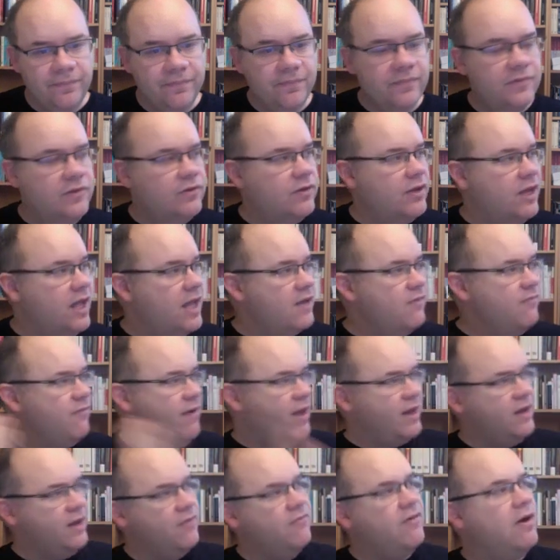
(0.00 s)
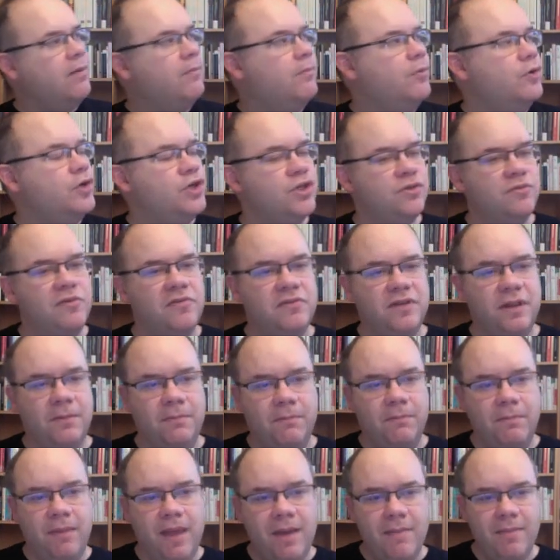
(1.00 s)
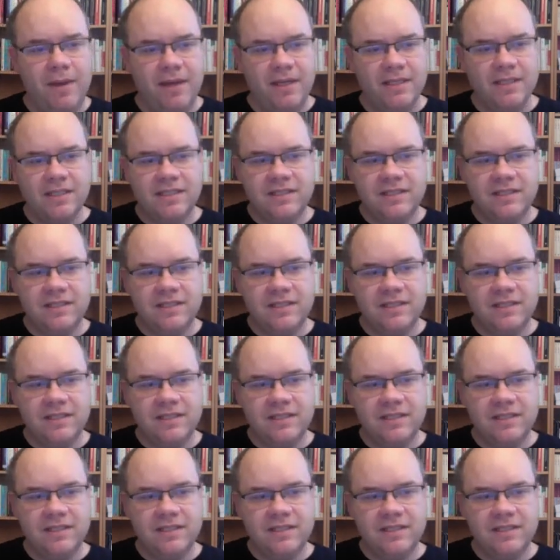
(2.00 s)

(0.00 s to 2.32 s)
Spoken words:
You had Vannevar Bush with the Memex,